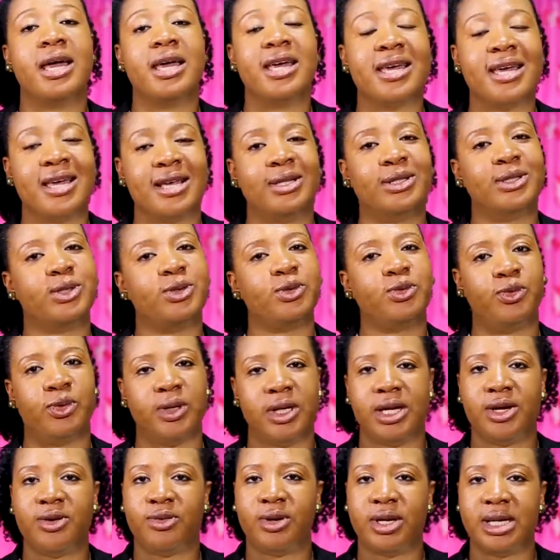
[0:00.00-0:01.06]
is
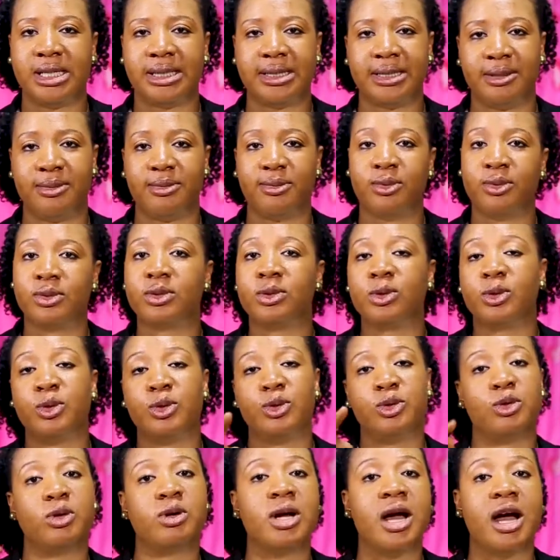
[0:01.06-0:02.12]
really simple, so you
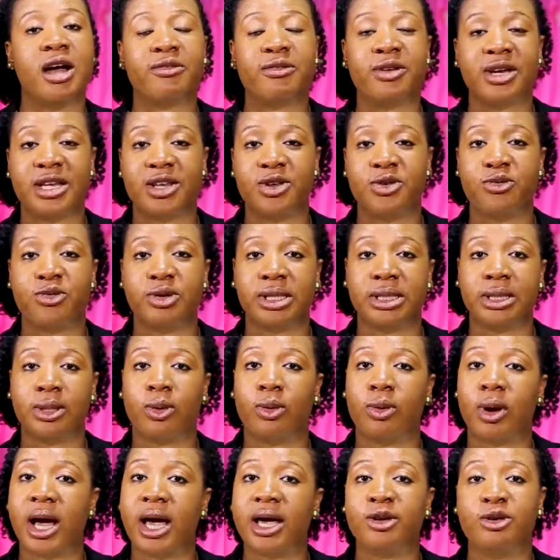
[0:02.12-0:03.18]
don't have any reason
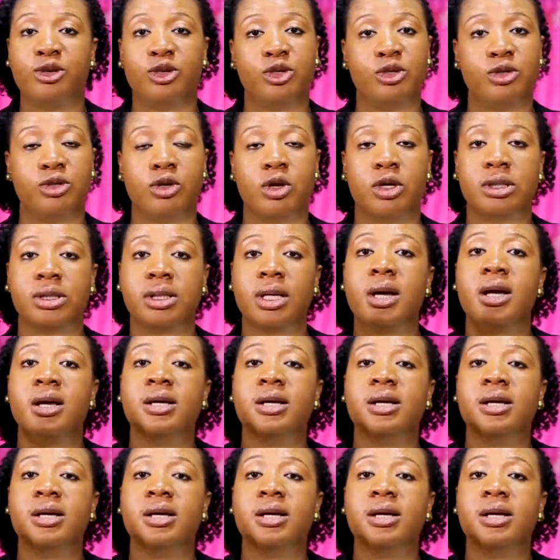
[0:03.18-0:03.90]
why you should not